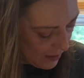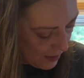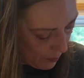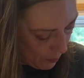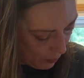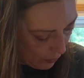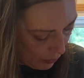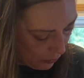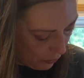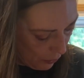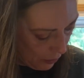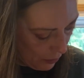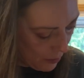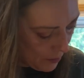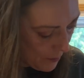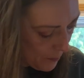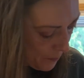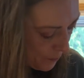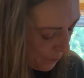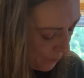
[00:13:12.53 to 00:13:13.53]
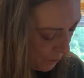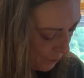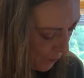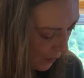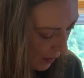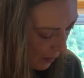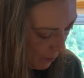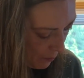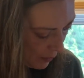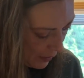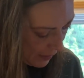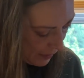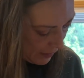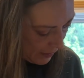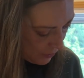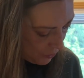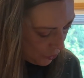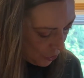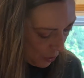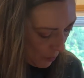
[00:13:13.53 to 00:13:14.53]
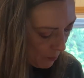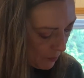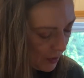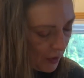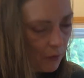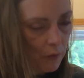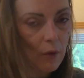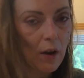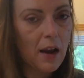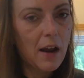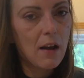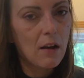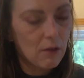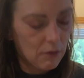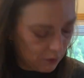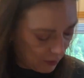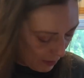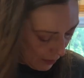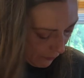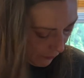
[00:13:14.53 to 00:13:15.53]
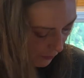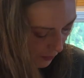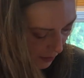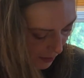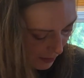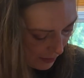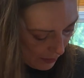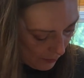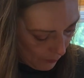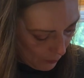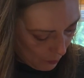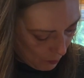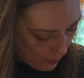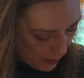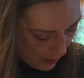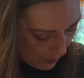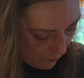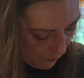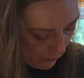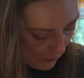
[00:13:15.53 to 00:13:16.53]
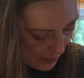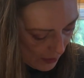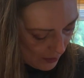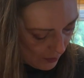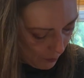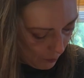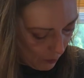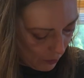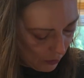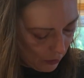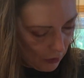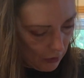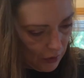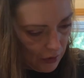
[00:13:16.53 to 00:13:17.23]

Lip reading: blur, but it jumps around, I find, if you pick face blur.